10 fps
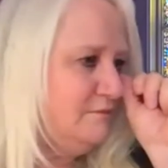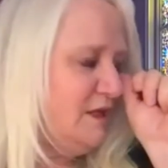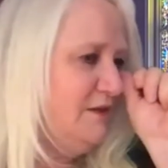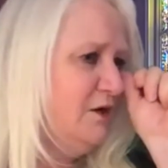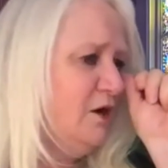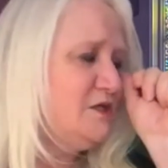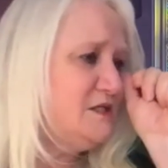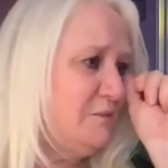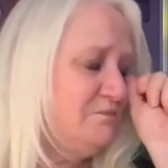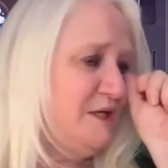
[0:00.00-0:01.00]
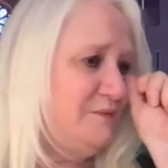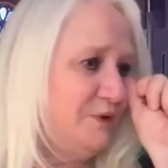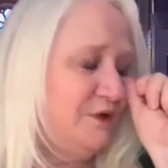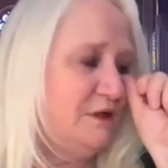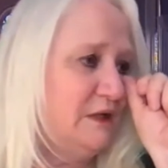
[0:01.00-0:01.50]
There are some
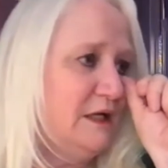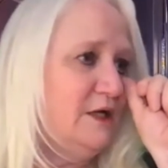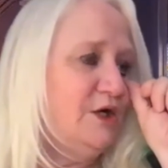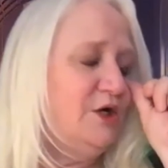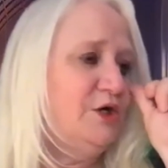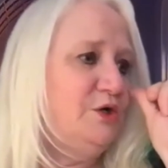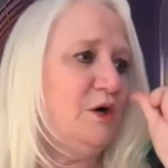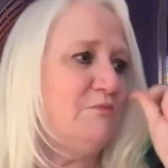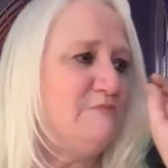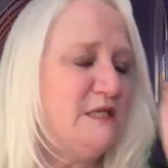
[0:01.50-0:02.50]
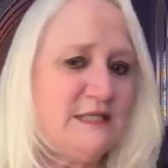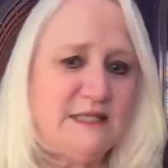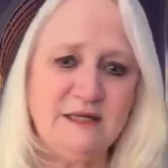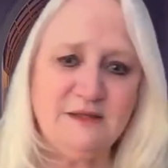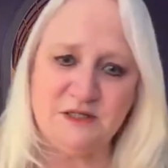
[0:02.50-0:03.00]
people who are
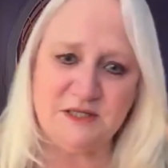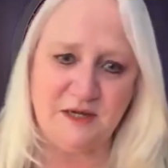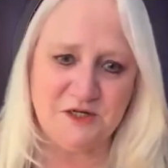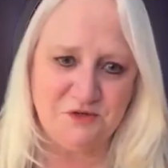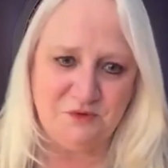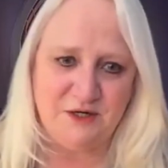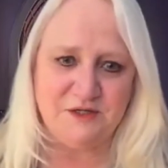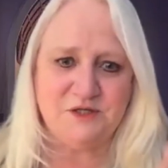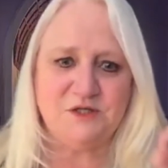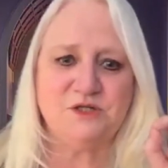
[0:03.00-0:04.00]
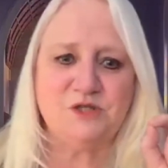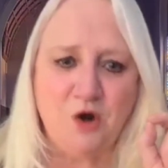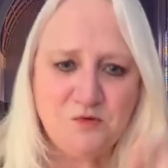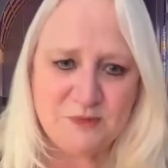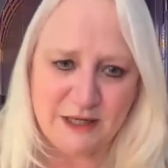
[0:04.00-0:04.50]
missing their sanctuaries
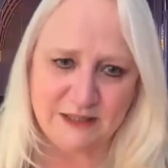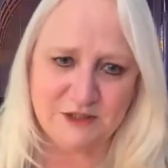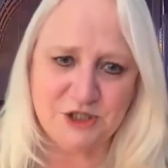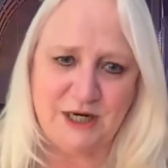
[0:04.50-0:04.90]
so much,